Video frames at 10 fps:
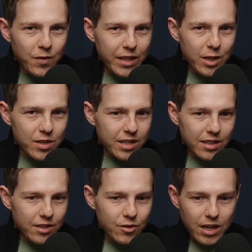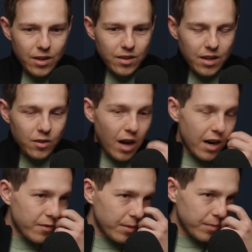few videos I did on the channel, a
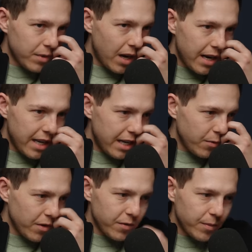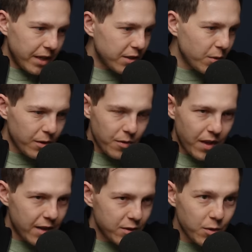lot of them got anywhere from like two hundred
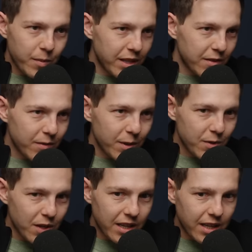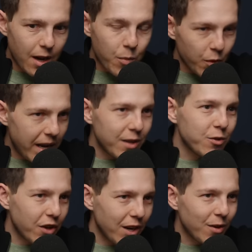thousand to a million views on like a brand new
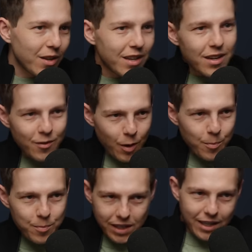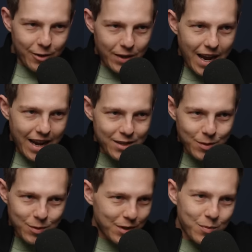channel from Millionaire Reacts
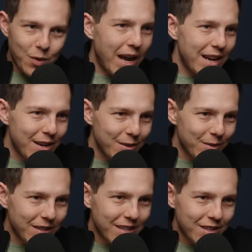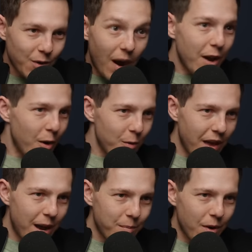when it was like brand new. So I owe
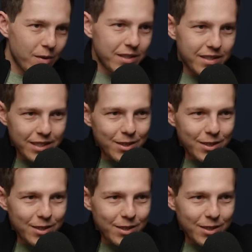that partly to